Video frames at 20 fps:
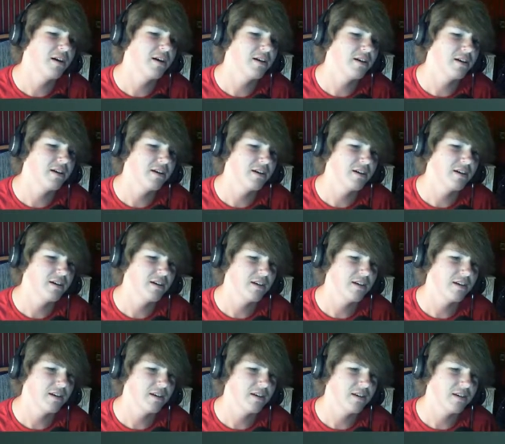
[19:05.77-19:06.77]

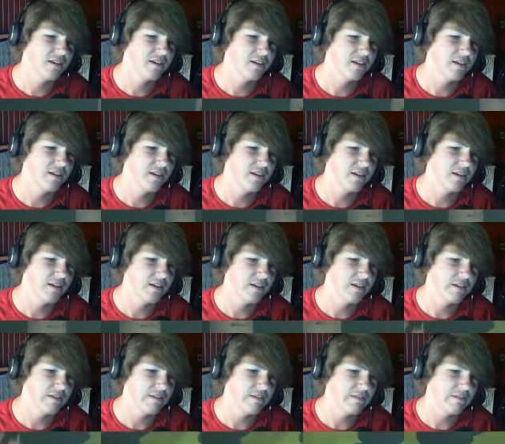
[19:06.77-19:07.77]

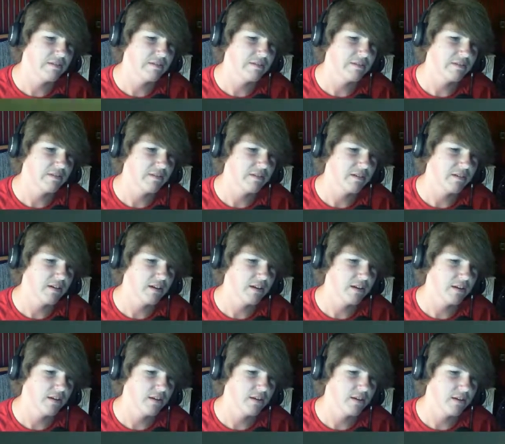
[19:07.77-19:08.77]

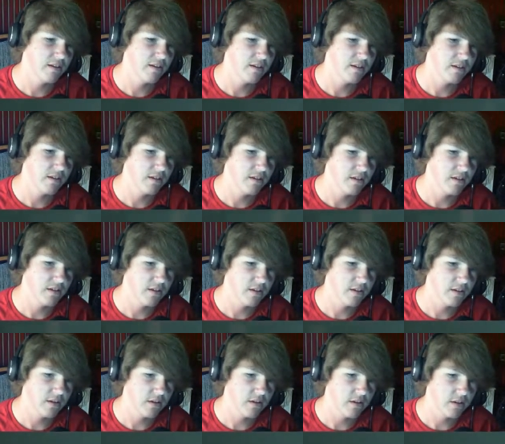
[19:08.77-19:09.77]

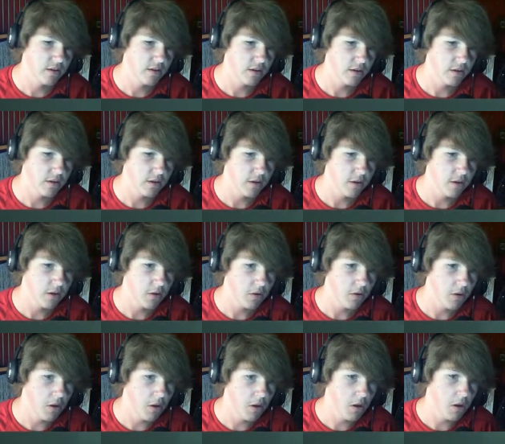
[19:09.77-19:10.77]

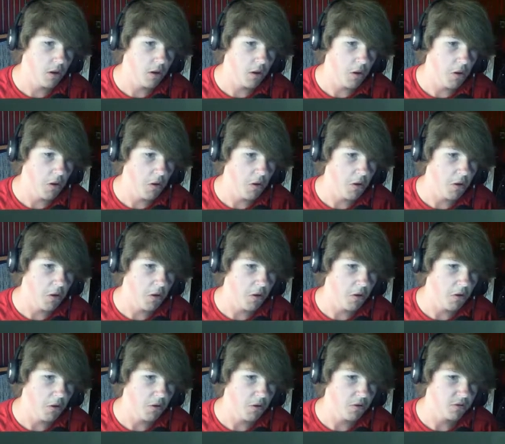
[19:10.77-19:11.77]

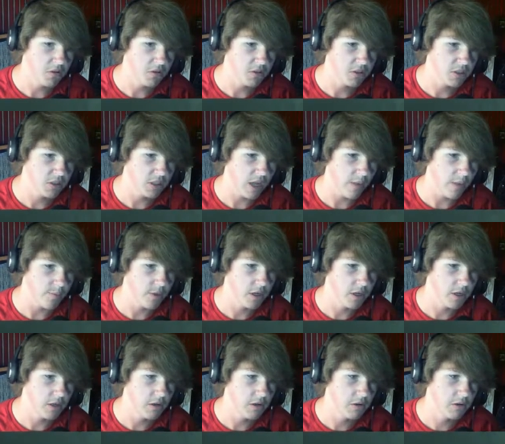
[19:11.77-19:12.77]

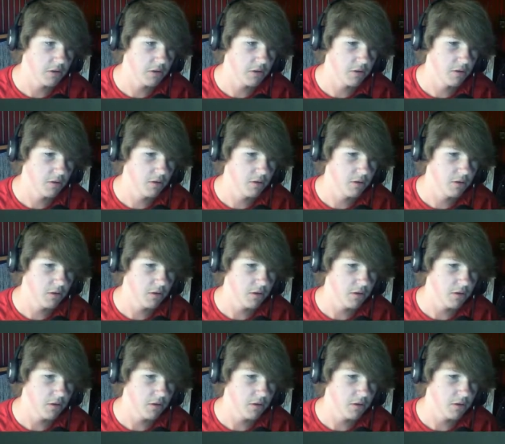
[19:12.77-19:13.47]
(no one is talking)